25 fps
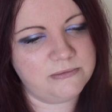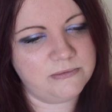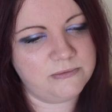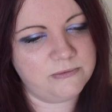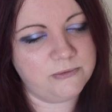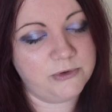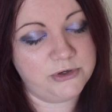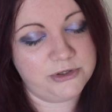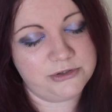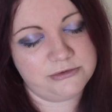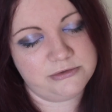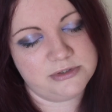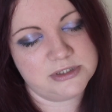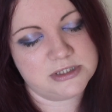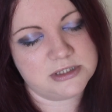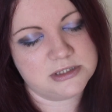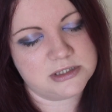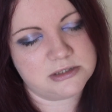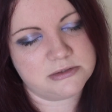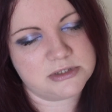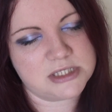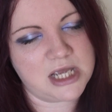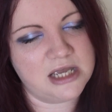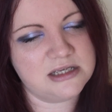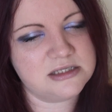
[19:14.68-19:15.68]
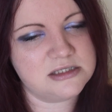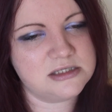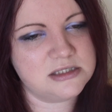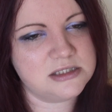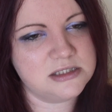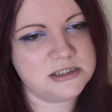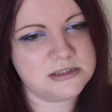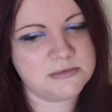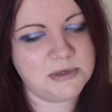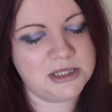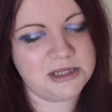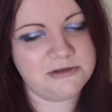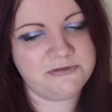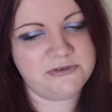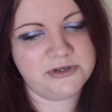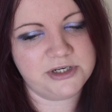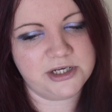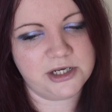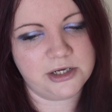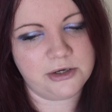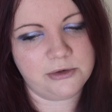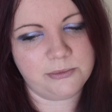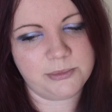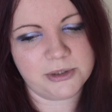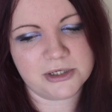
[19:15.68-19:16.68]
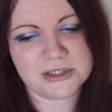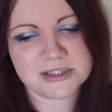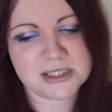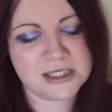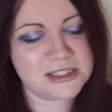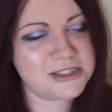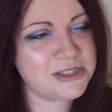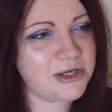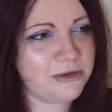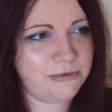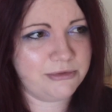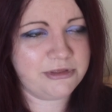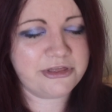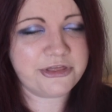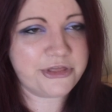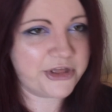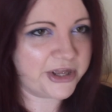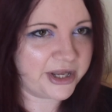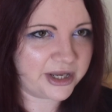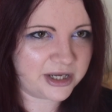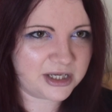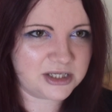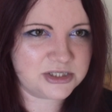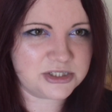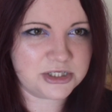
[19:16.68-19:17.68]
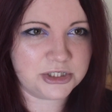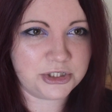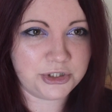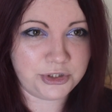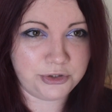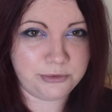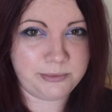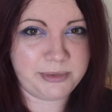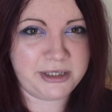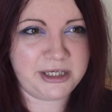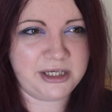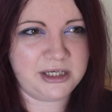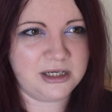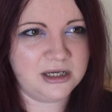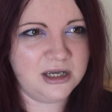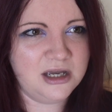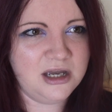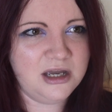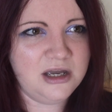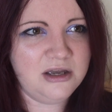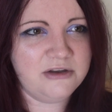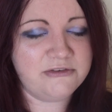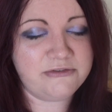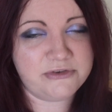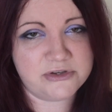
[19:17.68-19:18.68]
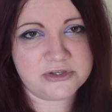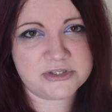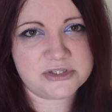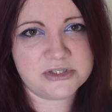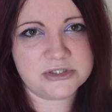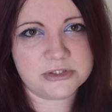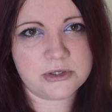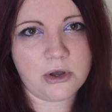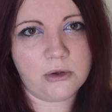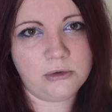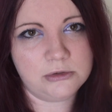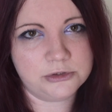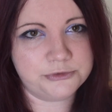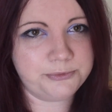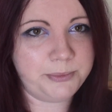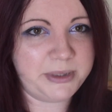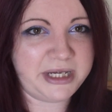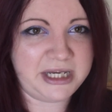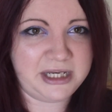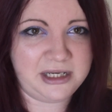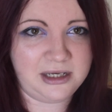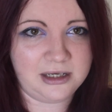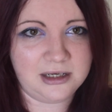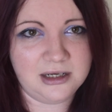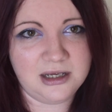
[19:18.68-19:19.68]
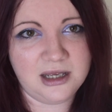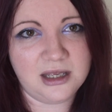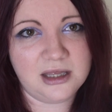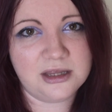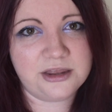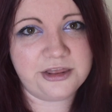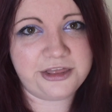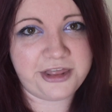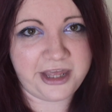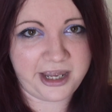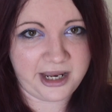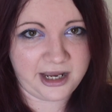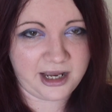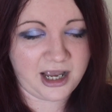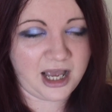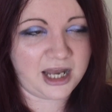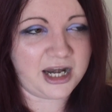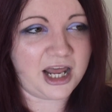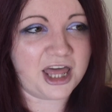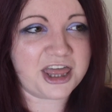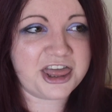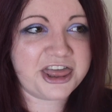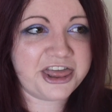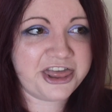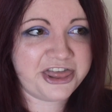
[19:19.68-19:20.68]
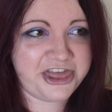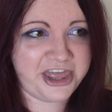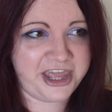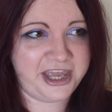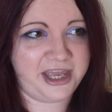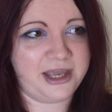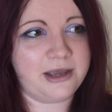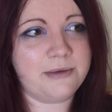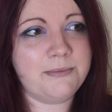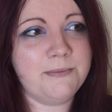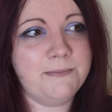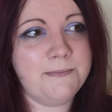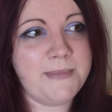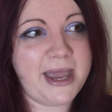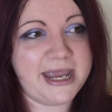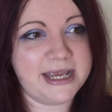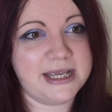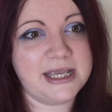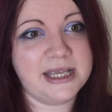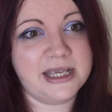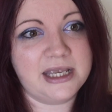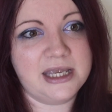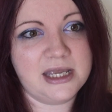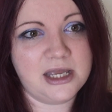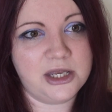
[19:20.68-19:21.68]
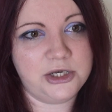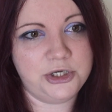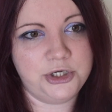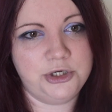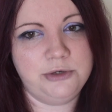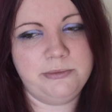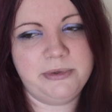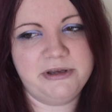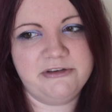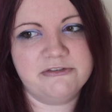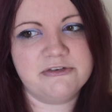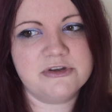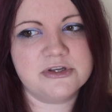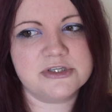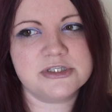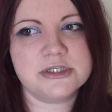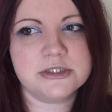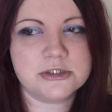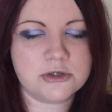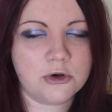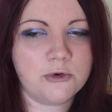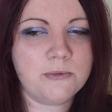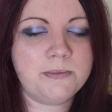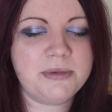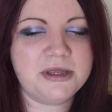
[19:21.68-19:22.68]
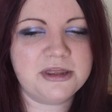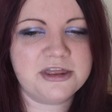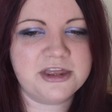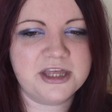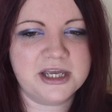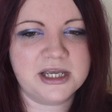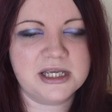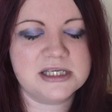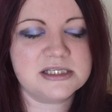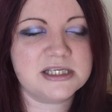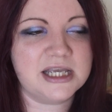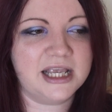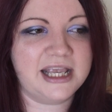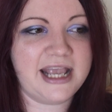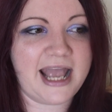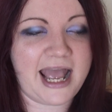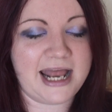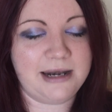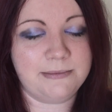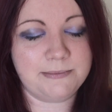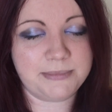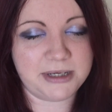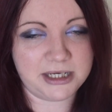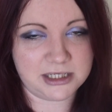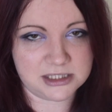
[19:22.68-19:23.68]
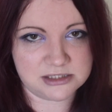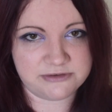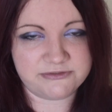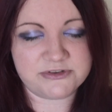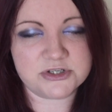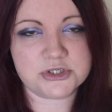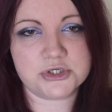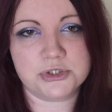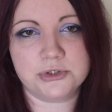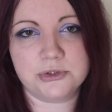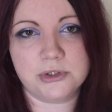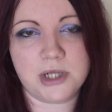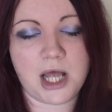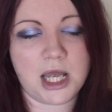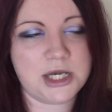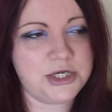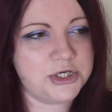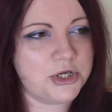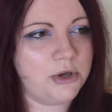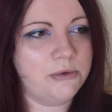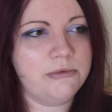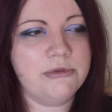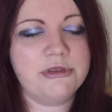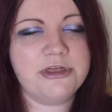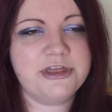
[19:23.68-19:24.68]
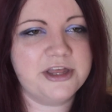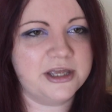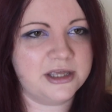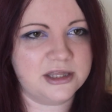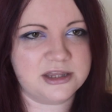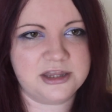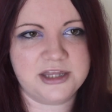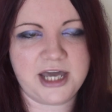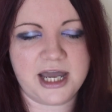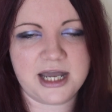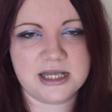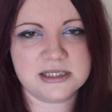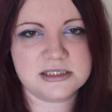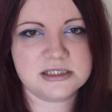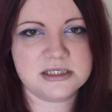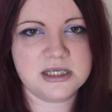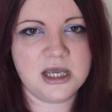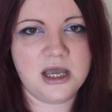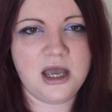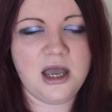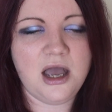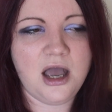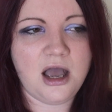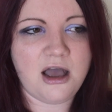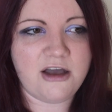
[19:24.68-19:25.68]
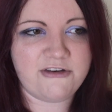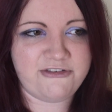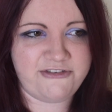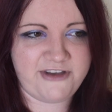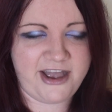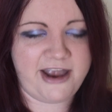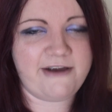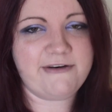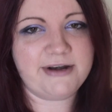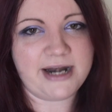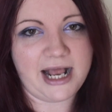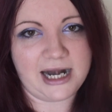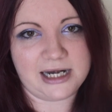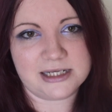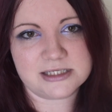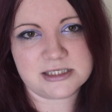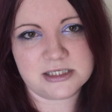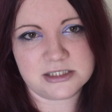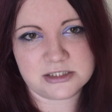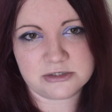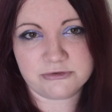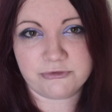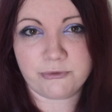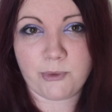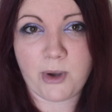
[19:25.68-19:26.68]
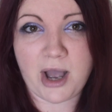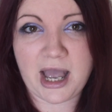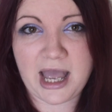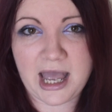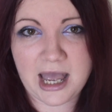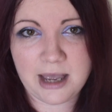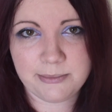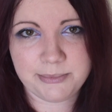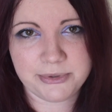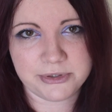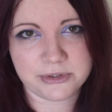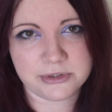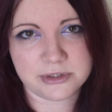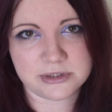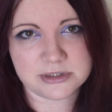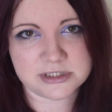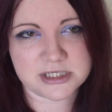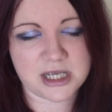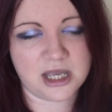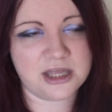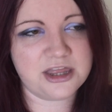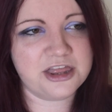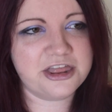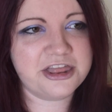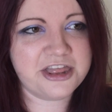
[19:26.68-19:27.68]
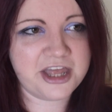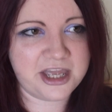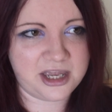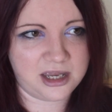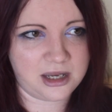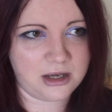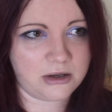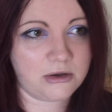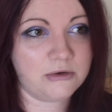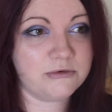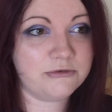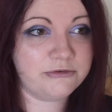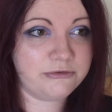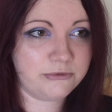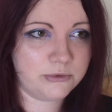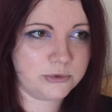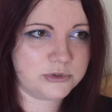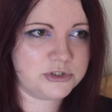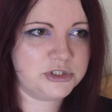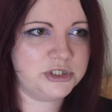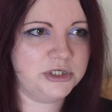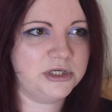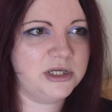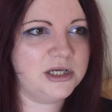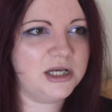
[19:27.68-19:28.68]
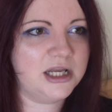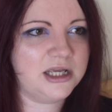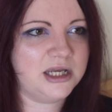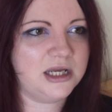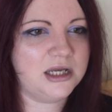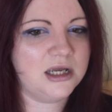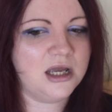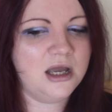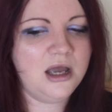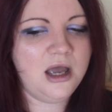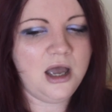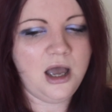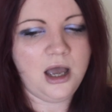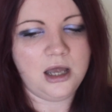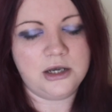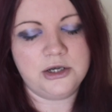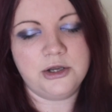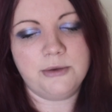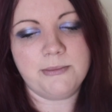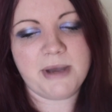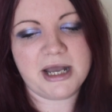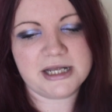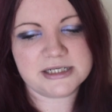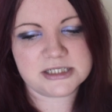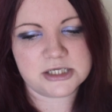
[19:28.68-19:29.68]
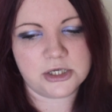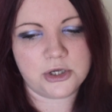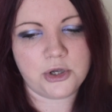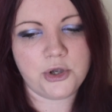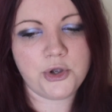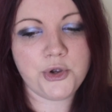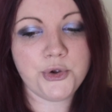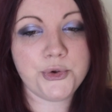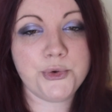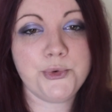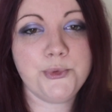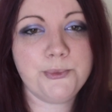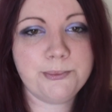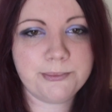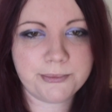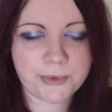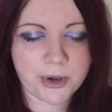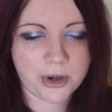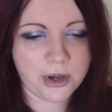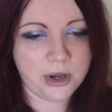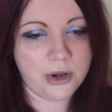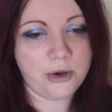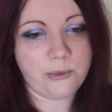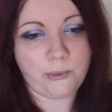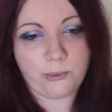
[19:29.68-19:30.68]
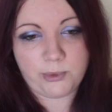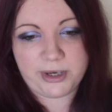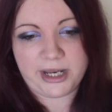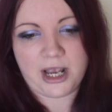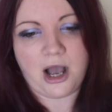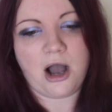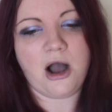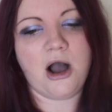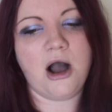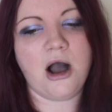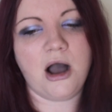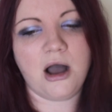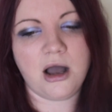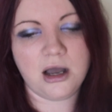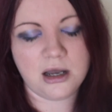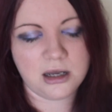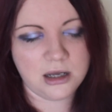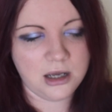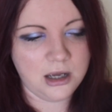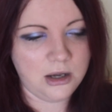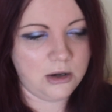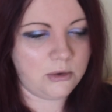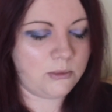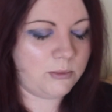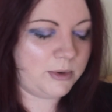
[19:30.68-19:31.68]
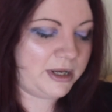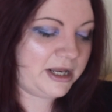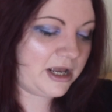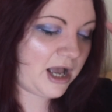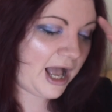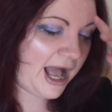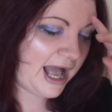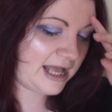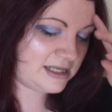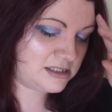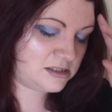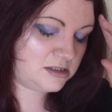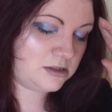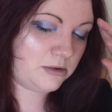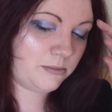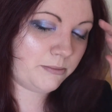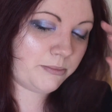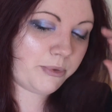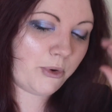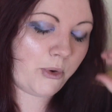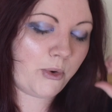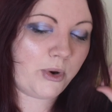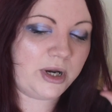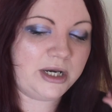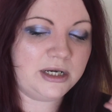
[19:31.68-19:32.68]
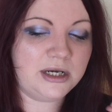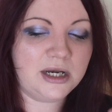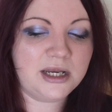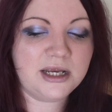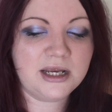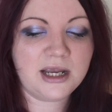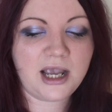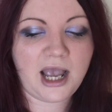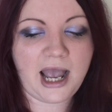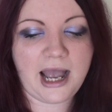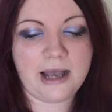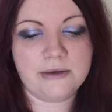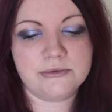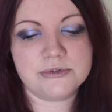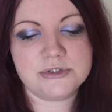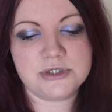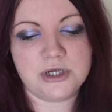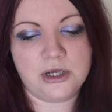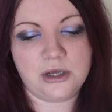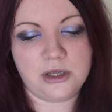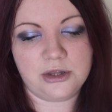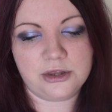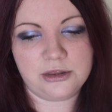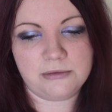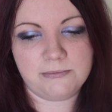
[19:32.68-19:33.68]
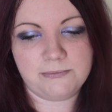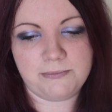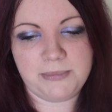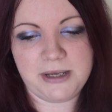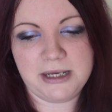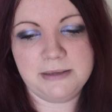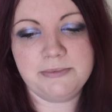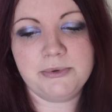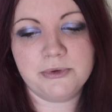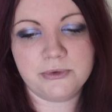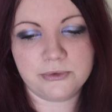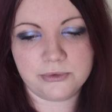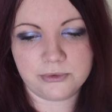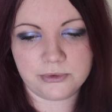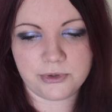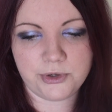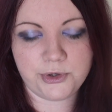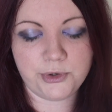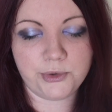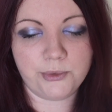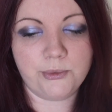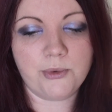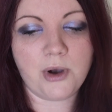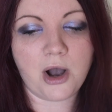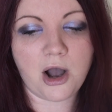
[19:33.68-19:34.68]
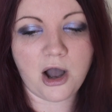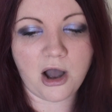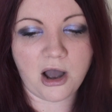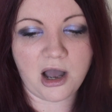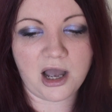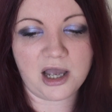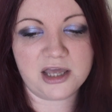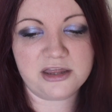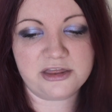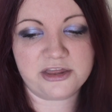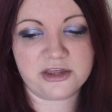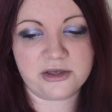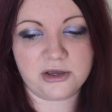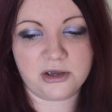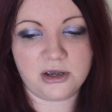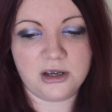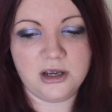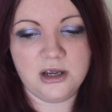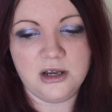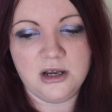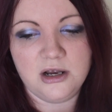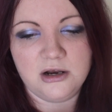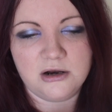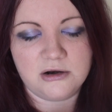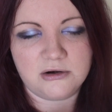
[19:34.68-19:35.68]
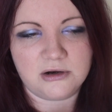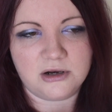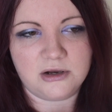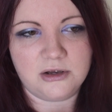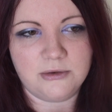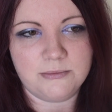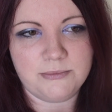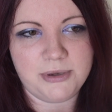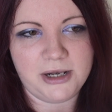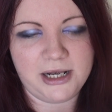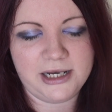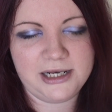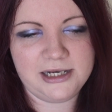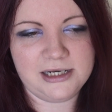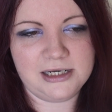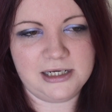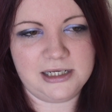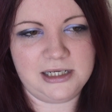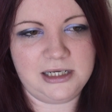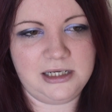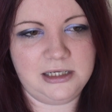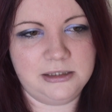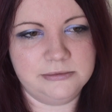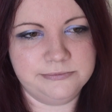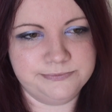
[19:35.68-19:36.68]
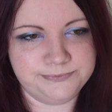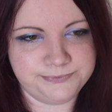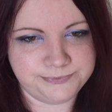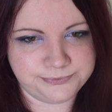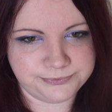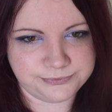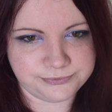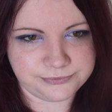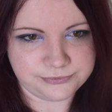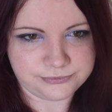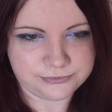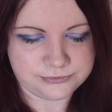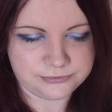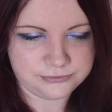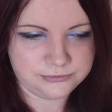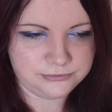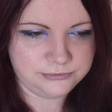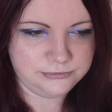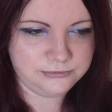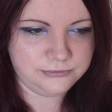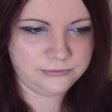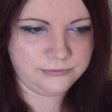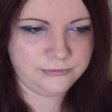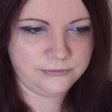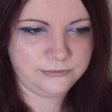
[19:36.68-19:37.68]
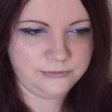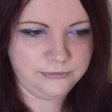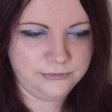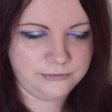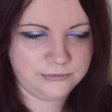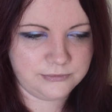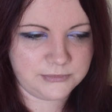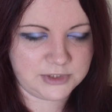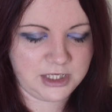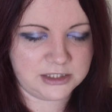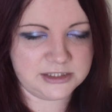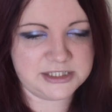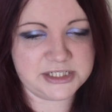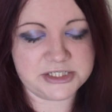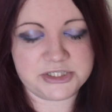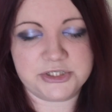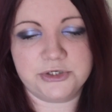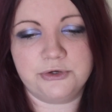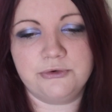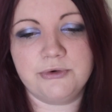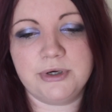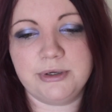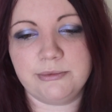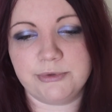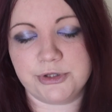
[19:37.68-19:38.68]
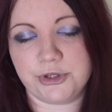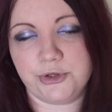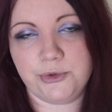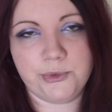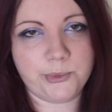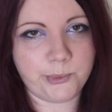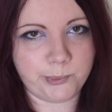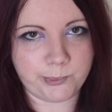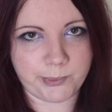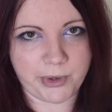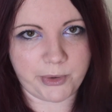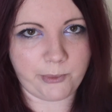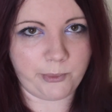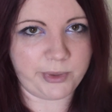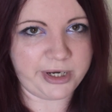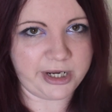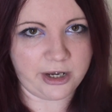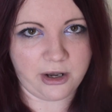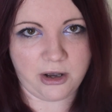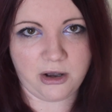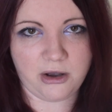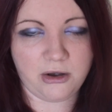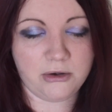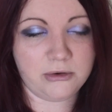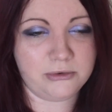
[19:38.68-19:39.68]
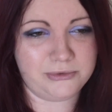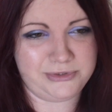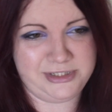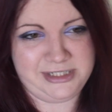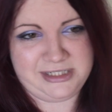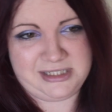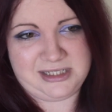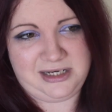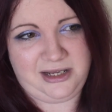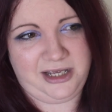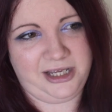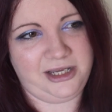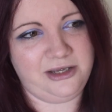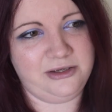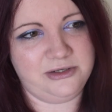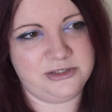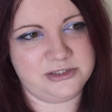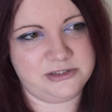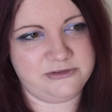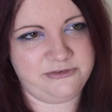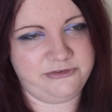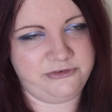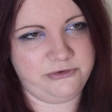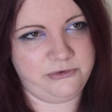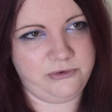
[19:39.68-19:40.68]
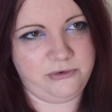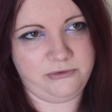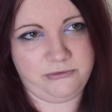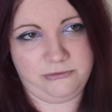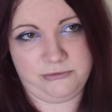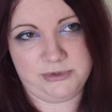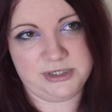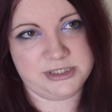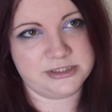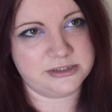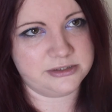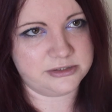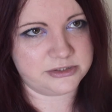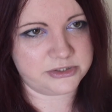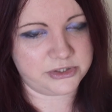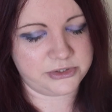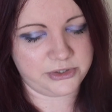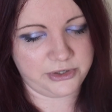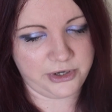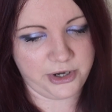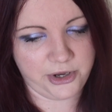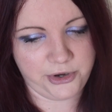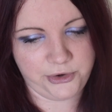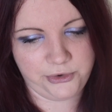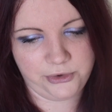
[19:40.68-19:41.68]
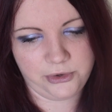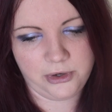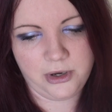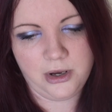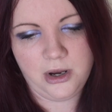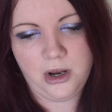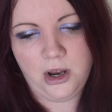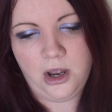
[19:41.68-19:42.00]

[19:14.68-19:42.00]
one of the reasons I was hesitant to make the video, because I don't think it's a newbie versus old bee thing. And I think making it a newbie versus old bee thing is again being divisional. I don't think that's a fair analysis of what happens. I think, unfortunately, no matter whom we are, we at some point encounter people who either completely disagree with whom we are or dislike us for reasons unknown,